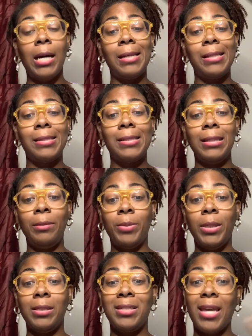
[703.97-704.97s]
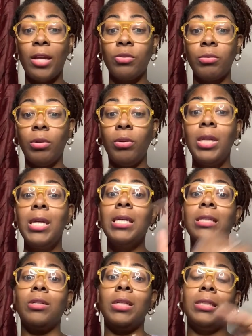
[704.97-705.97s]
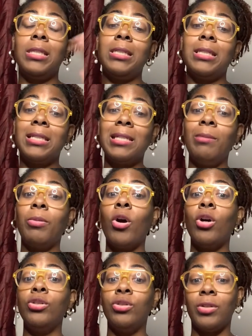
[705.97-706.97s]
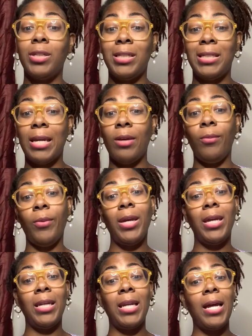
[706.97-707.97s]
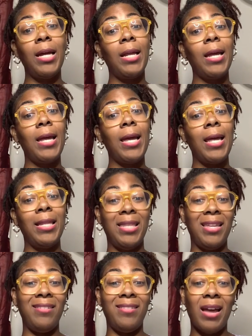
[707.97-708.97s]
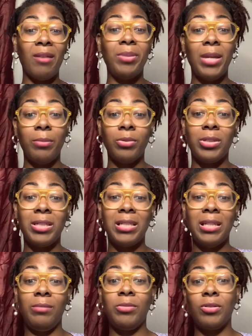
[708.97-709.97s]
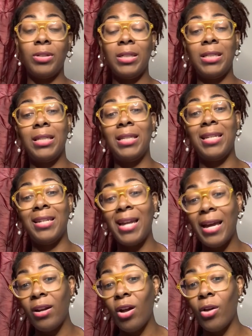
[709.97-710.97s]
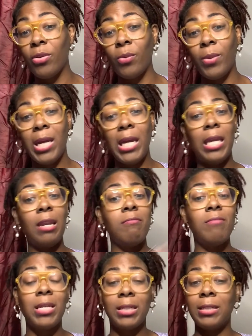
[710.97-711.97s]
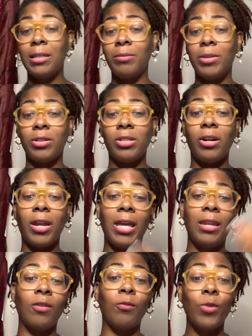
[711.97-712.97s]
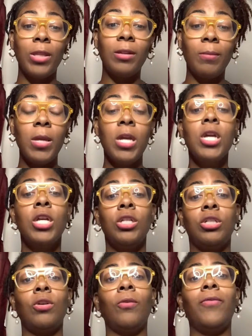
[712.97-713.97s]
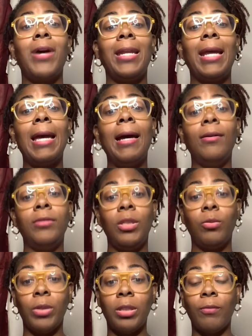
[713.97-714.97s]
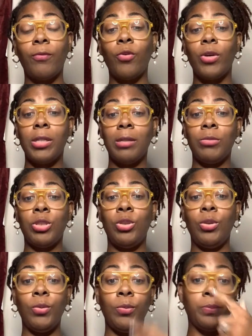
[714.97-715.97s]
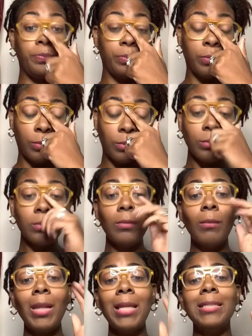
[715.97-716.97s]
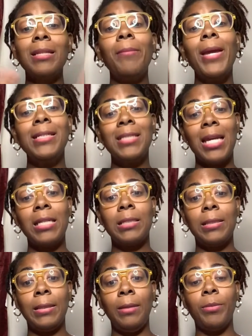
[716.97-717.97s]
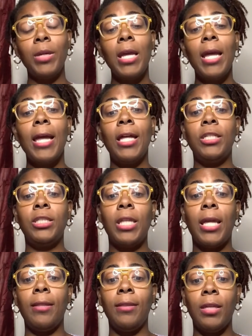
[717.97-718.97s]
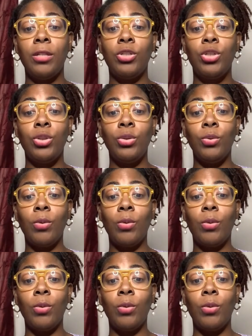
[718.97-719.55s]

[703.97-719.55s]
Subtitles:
sleeping schedule. So they tend to sleep during the day and then not be able to sleep during the night all the way, and it messes up their circadian rhythm. And so finding a healthy rhythm for them to maintain sleep, and then to